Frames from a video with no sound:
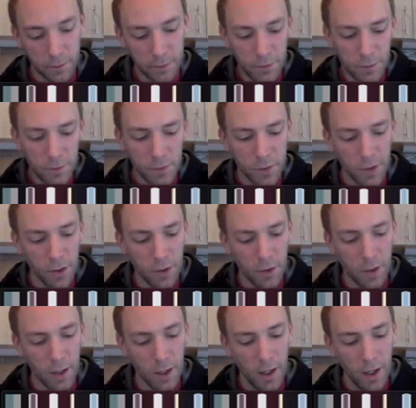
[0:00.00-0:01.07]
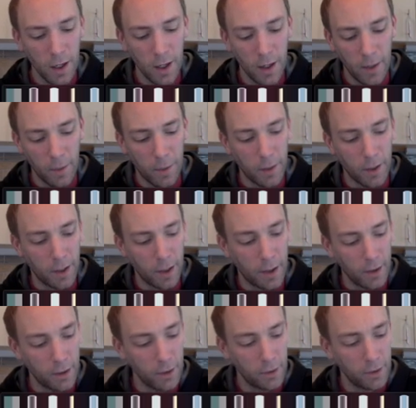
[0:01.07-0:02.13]
So
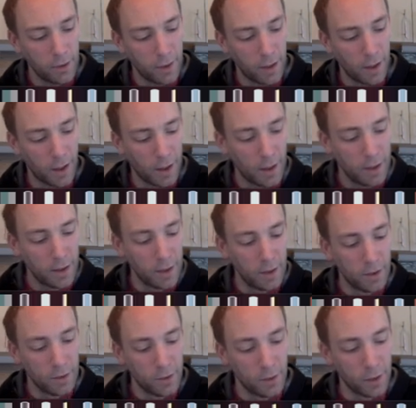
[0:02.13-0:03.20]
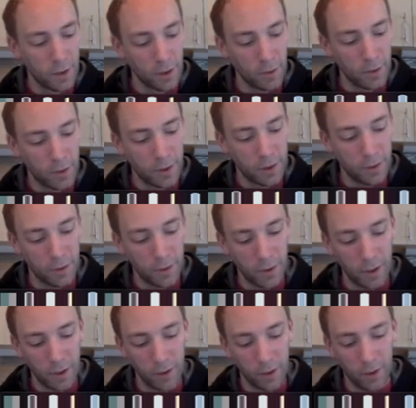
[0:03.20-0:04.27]
because I kind of did this work a little bit differently,
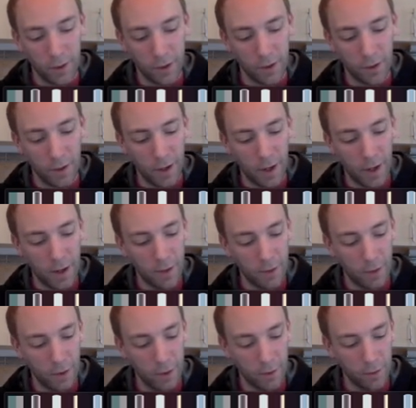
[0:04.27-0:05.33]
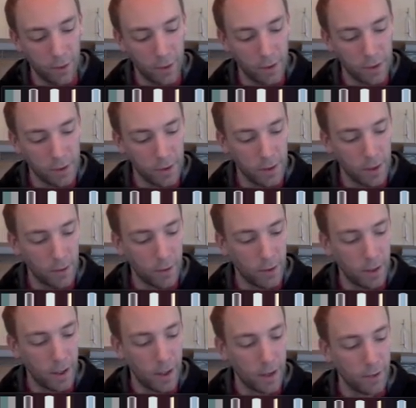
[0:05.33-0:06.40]
as long as I have all of this and that
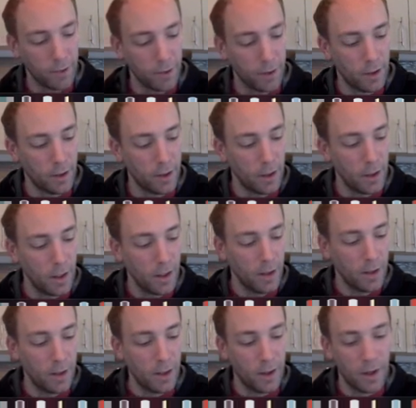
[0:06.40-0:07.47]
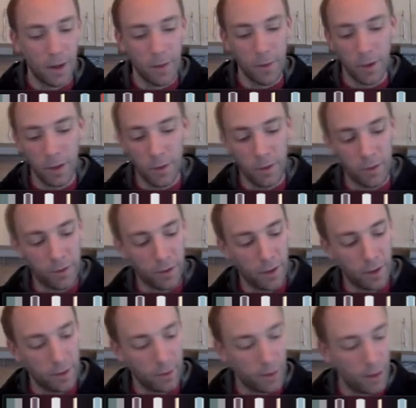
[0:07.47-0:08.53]
1/2 there, then I'm going to be fine,
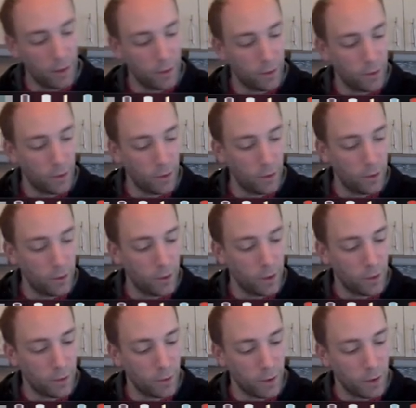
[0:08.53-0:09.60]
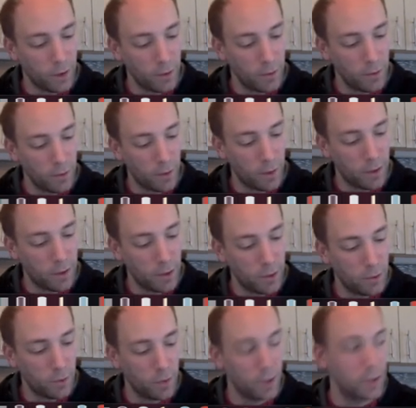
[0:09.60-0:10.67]
right? So this would get me my 2
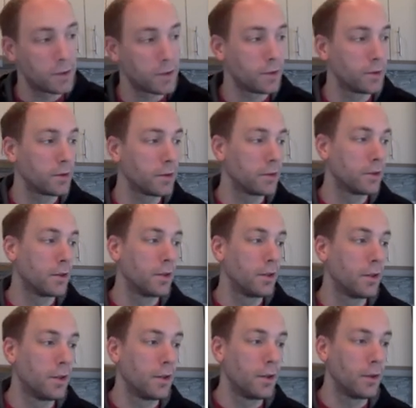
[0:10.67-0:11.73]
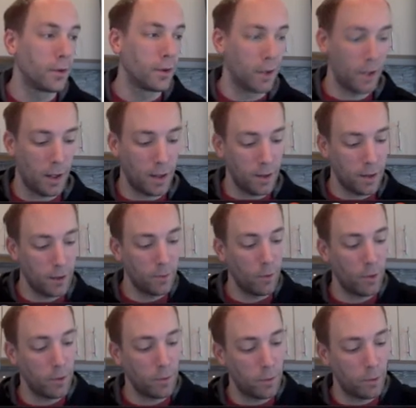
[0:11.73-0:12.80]
points. Okay, and then
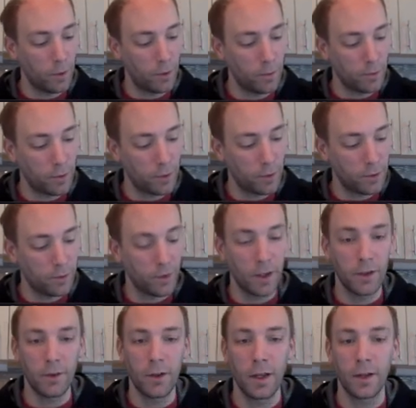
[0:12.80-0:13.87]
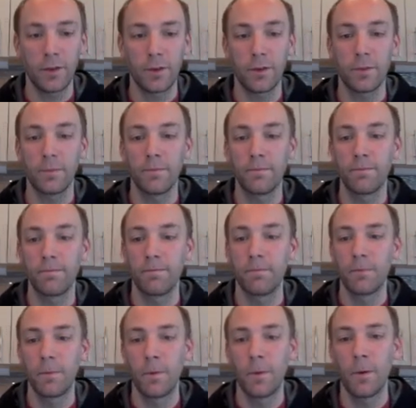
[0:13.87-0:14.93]
1 point for your final answer.
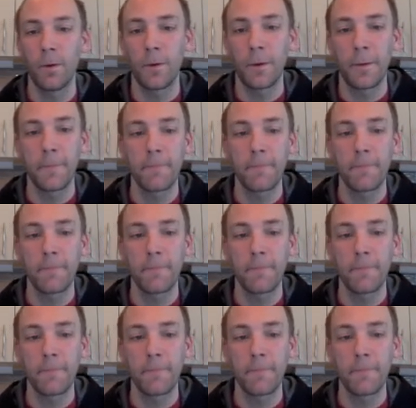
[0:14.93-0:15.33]
Okay?